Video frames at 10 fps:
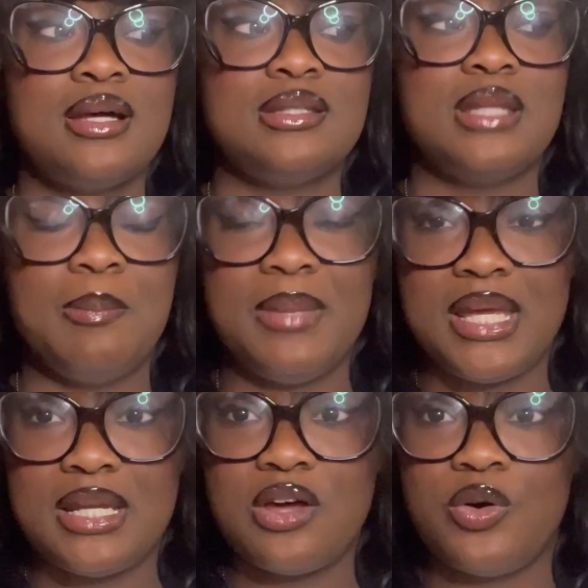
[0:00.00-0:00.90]
the
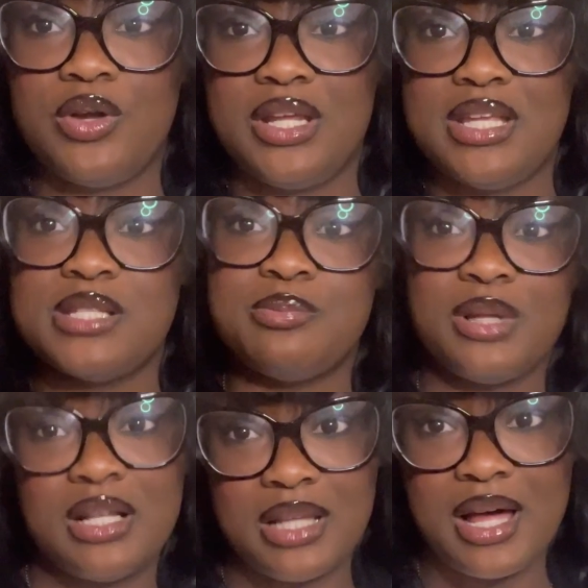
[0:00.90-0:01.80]
men on his
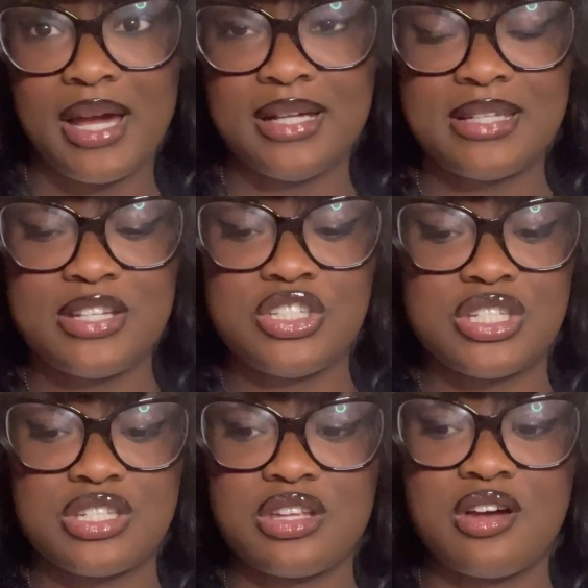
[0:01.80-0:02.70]
bloodline, they
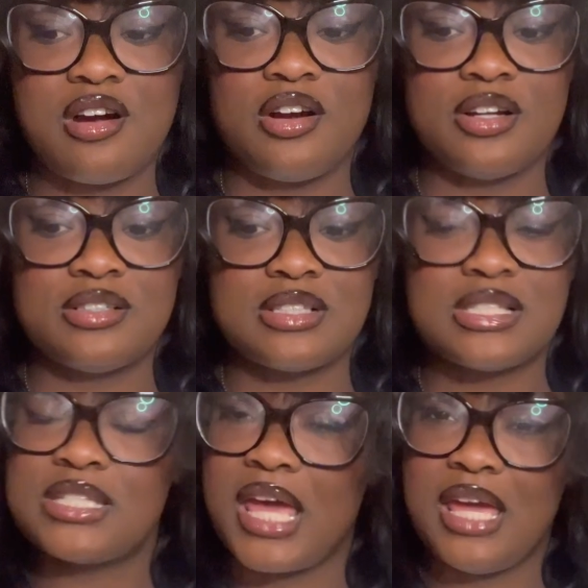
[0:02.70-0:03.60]
just aren't the
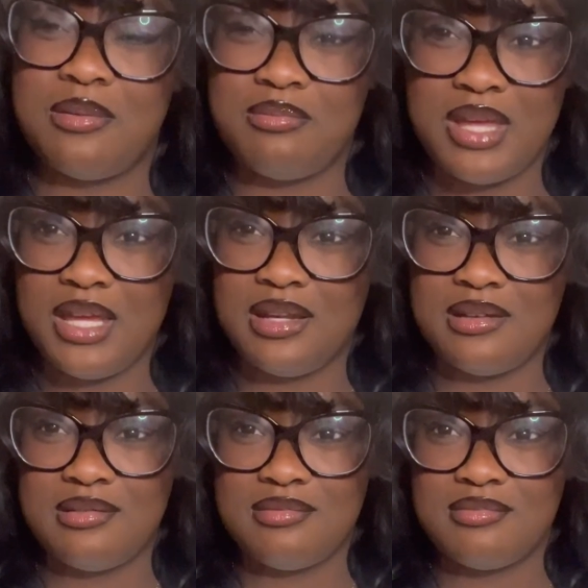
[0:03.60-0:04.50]
same
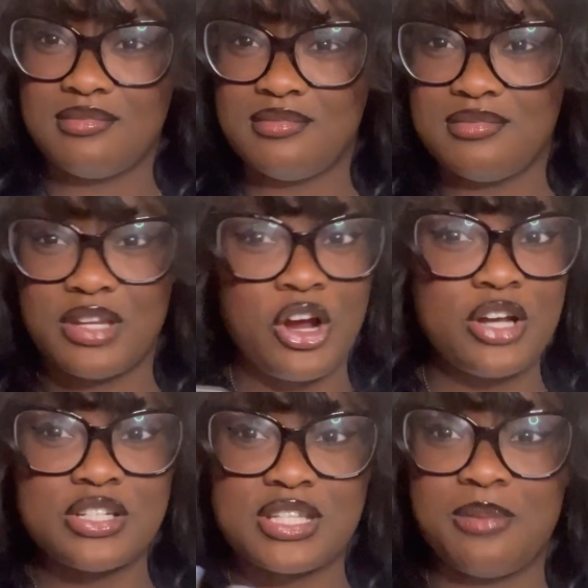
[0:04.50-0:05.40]
men. They
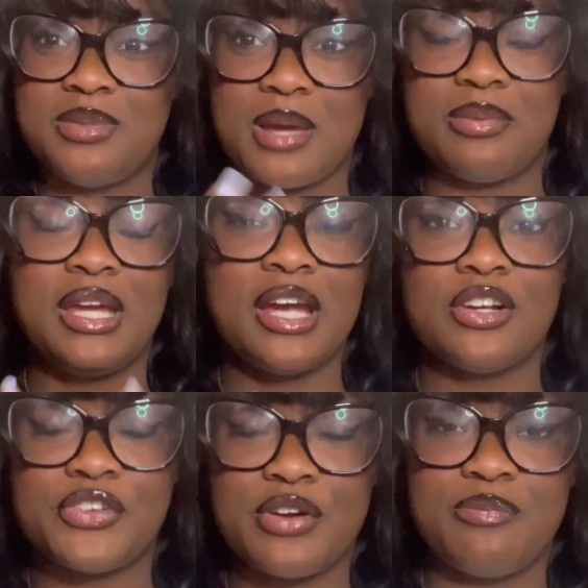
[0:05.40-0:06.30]
aren't the same type of
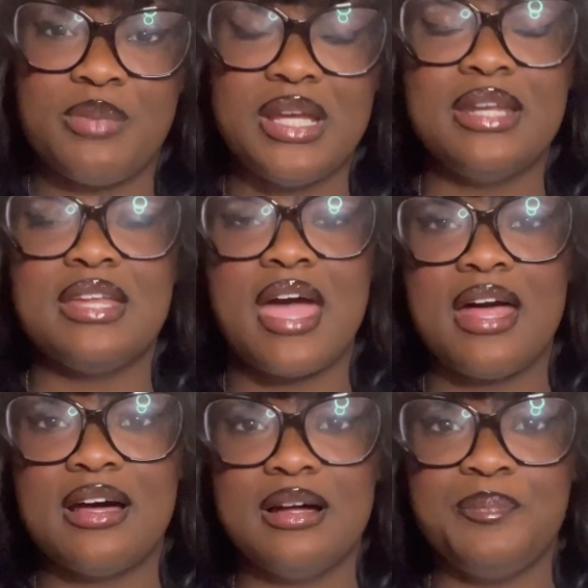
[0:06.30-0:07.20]
character of men
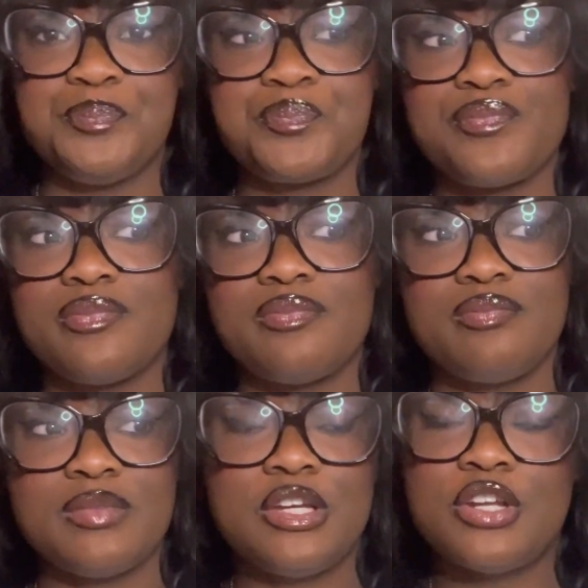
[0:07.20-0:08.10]
that
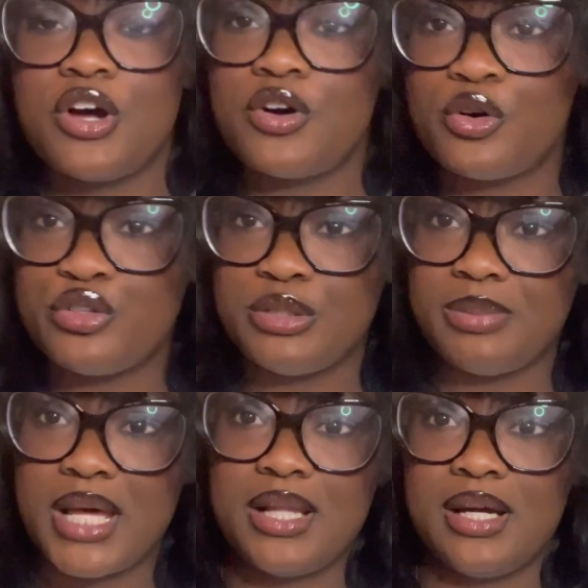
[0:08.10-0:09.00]
OG
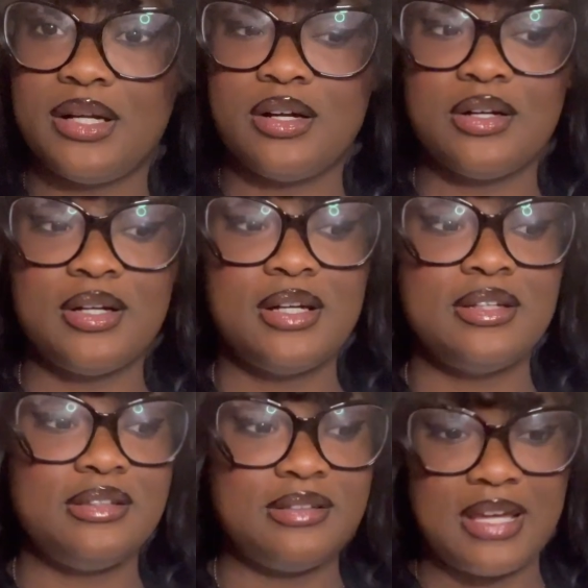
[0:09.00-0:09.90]
bloodline are.
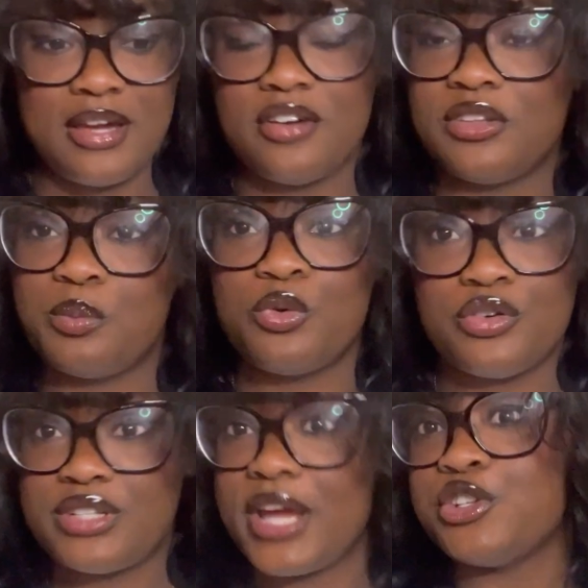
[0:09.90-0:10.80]
They are the more
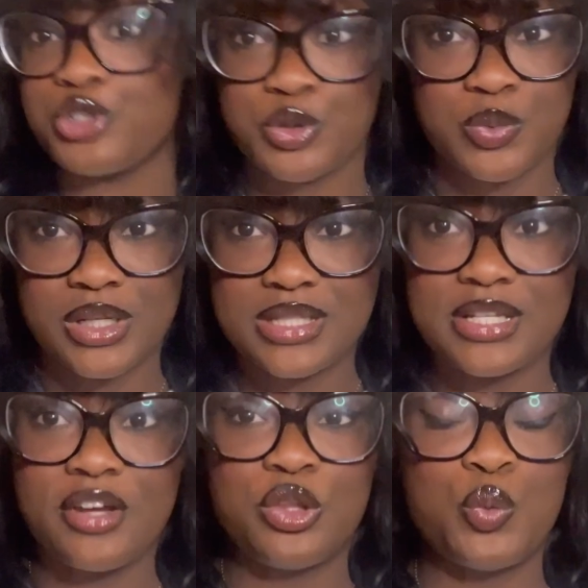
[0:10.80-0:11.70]
dangerous ones.
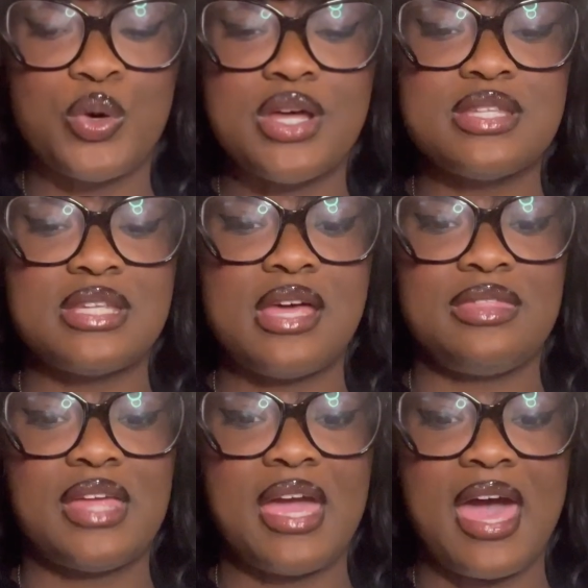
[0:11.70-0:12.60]
They are the ones
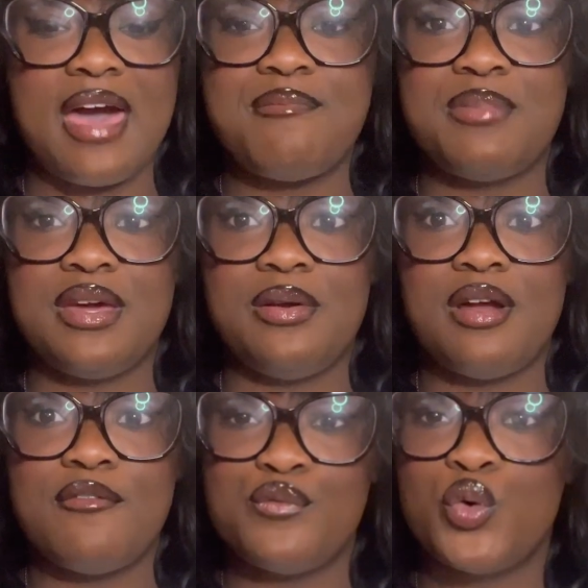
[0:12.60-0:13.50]
that they have been
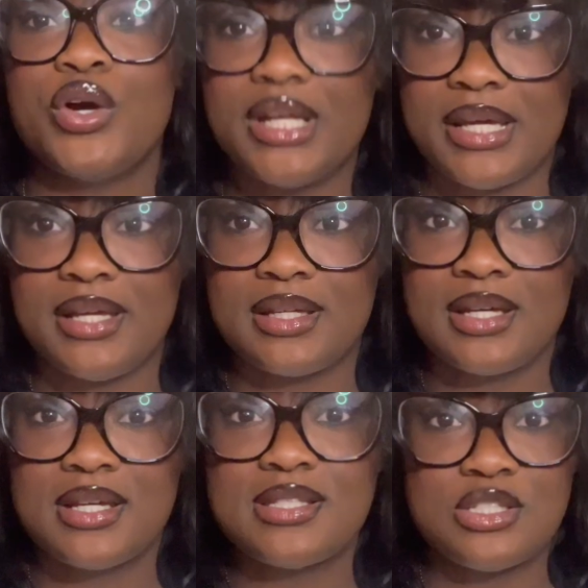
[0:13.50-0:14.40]
avoiding
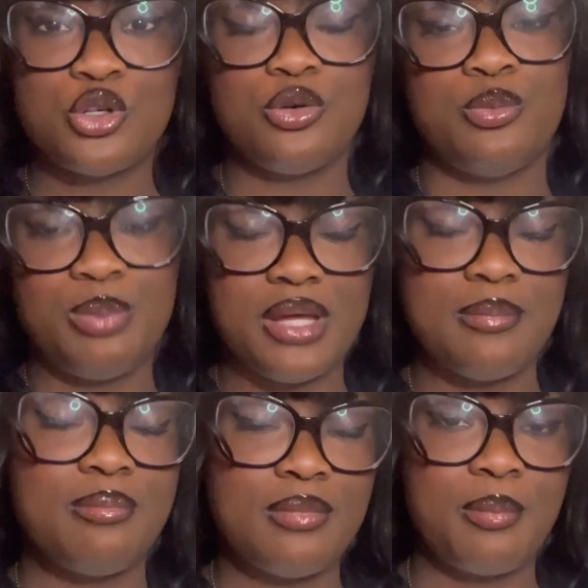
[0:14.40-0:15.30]
to be
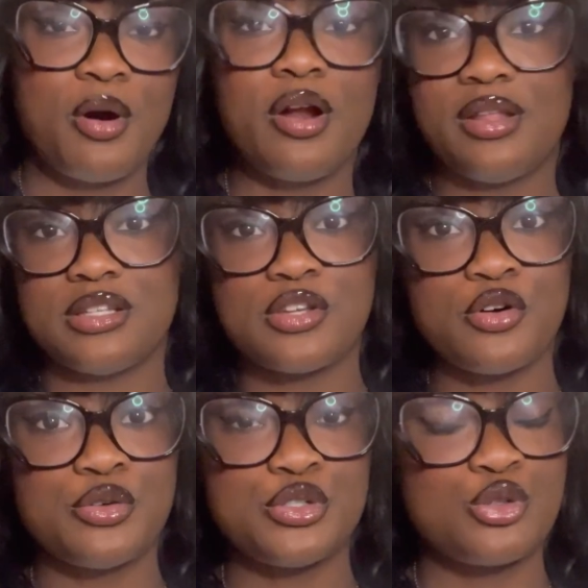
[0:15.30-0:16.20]
a part of this
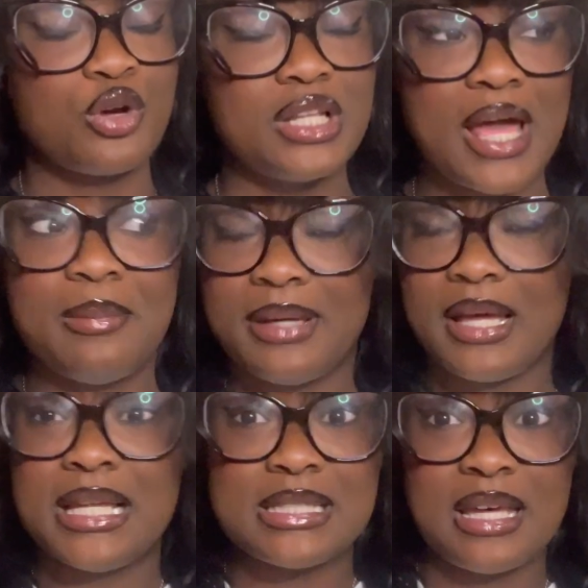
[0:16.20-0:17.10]
whole storyline
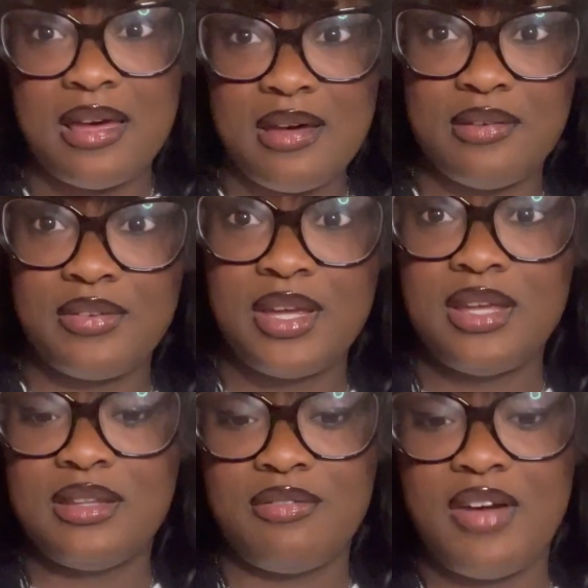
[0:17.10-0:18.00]
because of
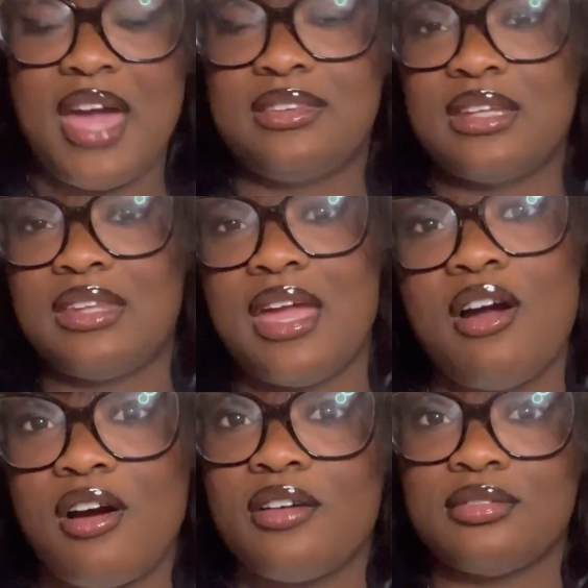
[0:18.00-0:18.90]
the fact that they
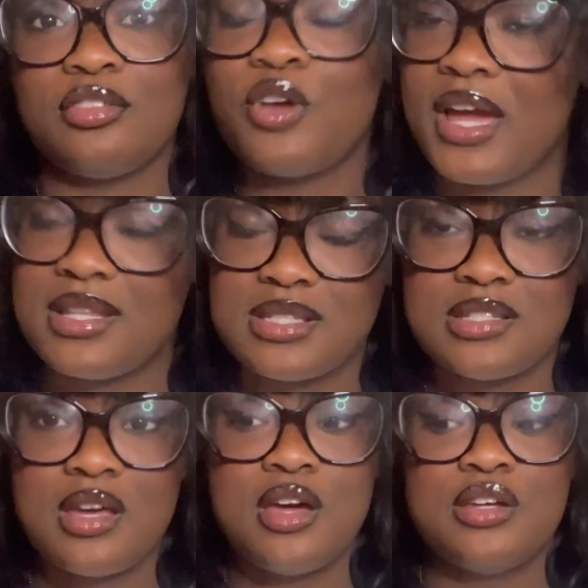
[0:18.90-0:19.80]
are
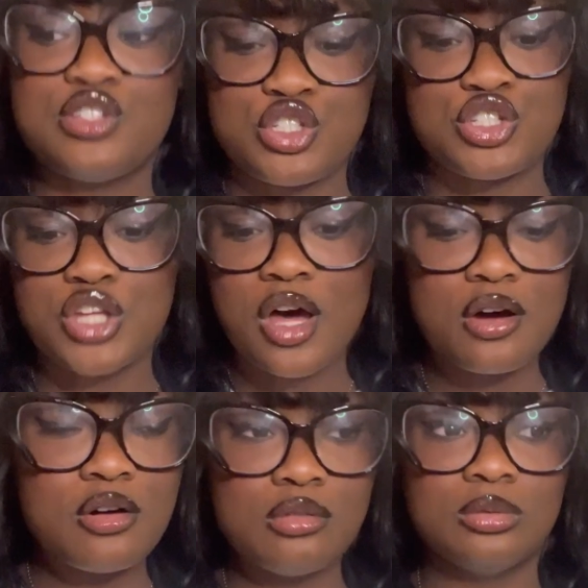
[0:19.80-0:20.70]
threats.
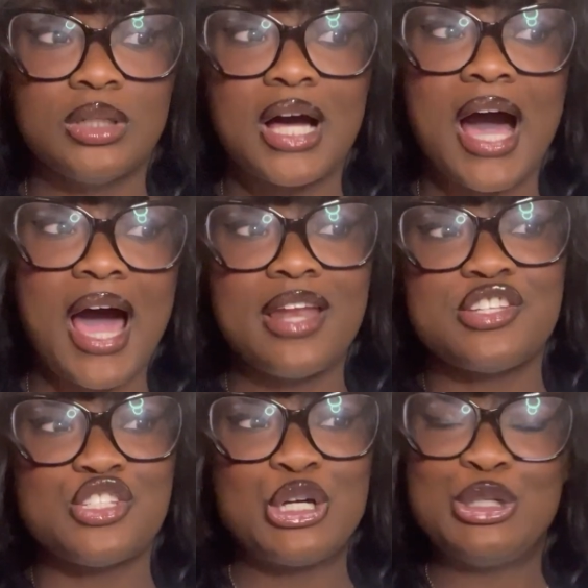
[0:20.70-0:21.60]
So I
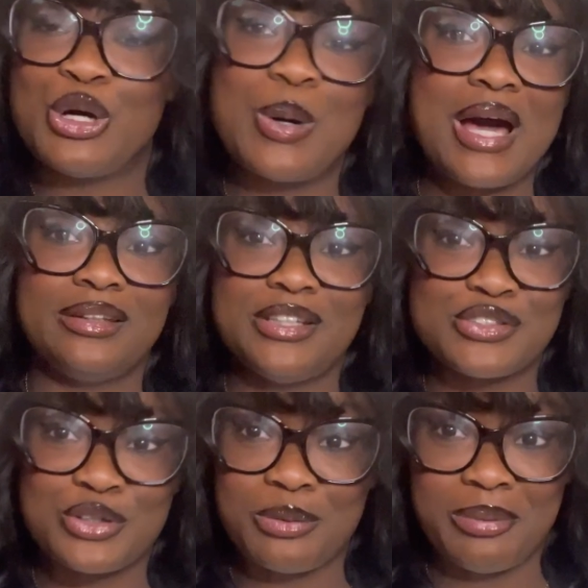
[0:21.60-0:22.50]
just don't know how things
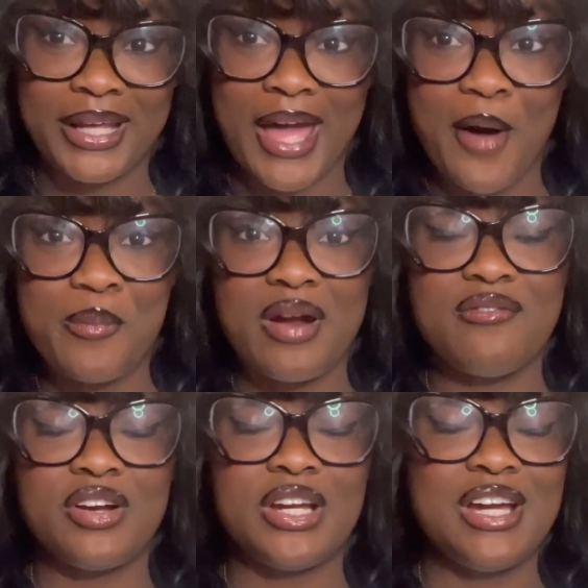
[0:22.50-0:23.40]
are going to play out, but I'm
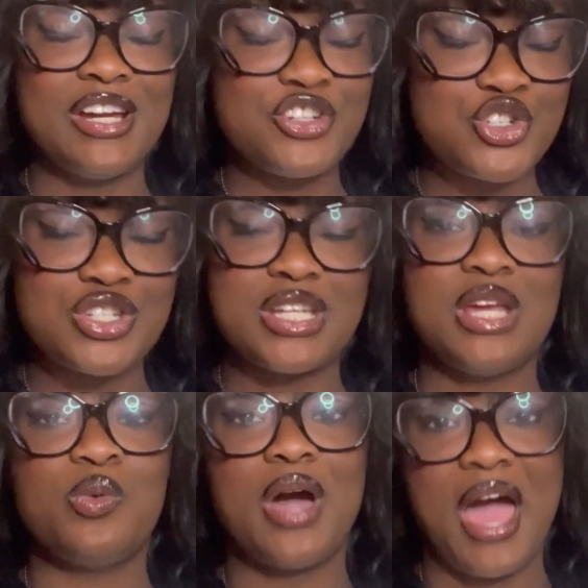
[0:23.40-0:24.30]
very interested
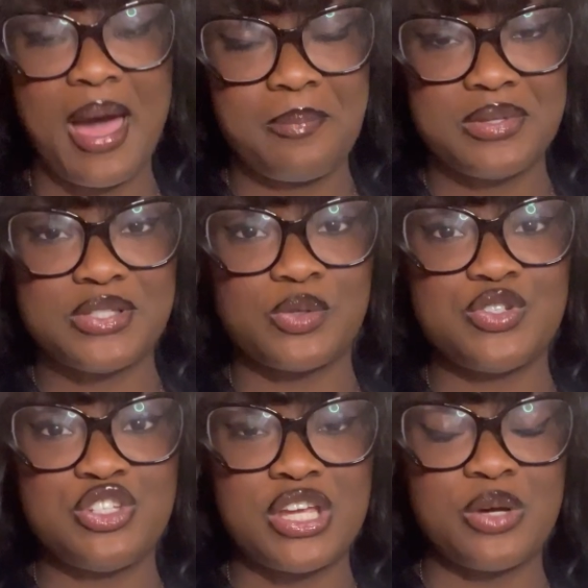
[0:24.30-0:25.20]
in what happens on
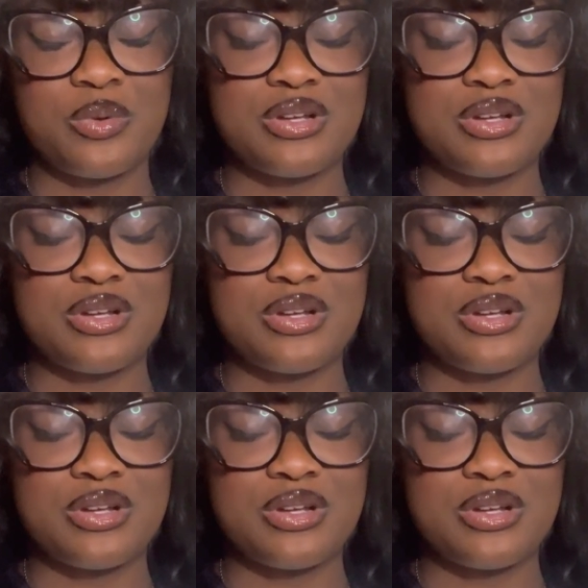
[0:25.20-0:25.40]
January